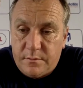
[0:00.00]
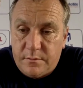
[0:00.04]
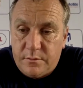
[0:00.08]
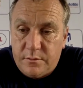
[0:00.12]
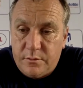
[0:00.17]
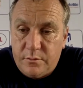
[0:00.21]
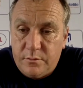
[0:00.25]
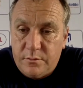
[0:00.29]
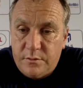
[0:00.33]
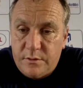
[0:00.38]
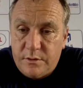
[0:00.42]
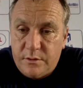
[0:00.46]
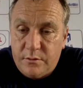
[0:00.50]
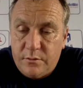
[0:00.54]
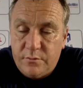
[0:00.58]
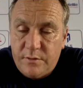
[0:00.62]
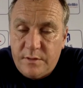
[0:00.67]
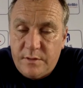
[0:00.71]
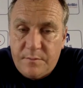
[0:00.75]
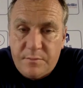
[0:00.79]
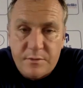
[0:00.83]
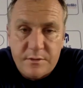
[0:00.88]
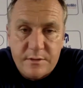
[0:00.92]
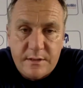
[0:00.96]
told to go and
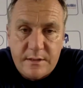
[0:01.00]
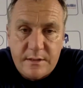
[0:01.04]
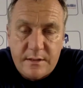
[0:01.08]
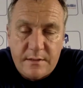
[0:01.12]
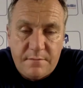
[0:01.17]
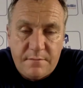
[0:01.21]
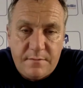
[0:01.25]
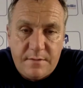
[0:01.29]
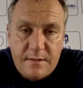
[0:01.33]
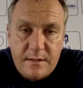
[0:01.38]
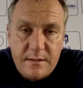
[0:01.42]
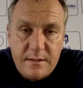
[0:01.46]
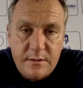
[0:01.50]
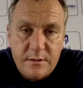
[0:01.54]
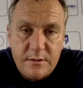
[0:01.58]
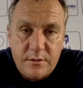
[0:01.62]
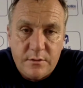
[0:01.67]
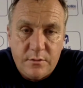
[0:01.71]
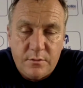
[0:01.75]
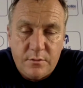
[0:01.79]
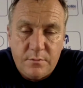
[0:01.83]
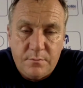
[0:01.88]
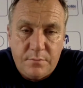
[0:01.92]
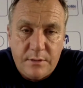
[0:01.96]
represent the fans and
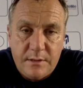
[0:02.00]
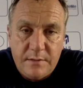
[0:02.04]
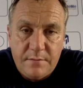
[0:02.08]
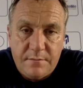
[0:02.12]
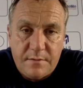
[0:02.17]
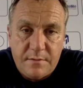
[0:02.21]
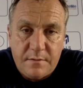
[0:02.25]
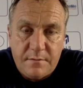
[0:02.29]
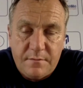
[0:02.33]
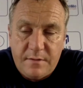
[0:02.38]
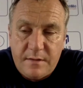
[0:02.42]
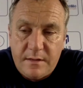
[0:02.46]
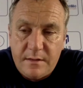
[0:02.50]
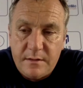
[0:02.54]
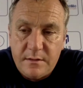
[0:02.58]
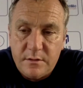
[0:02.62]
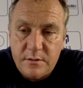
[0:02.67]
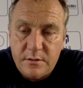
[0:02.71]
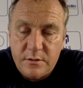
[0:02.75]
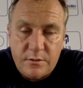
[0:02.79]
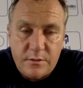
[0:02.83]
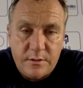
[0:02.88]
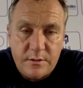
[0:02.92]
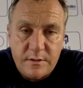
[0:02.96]
go and play for the
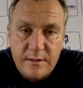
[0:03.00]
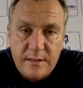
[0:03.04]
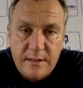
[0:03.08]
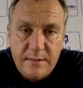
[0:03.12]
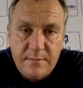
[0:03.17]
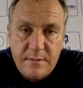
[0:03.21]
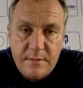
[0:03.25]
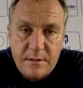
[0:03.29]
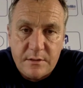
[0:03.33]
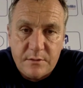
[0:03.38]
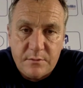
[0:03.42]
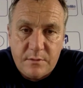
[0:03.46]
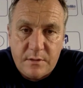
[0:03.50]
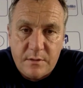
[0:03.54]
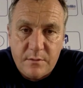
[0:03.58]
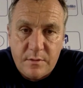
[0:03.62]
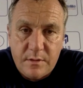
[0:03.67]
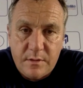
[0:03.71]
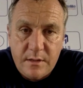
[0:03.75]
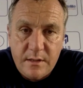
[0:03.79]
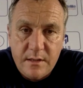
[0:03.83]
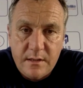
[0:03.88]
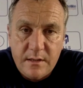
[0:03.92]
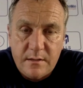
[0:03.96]
fans all the time, that's why
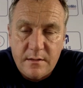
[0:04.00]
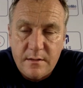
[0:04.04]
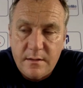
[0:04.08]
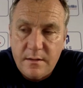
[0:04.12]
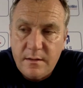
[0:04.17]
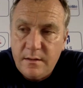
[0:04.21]
we're here.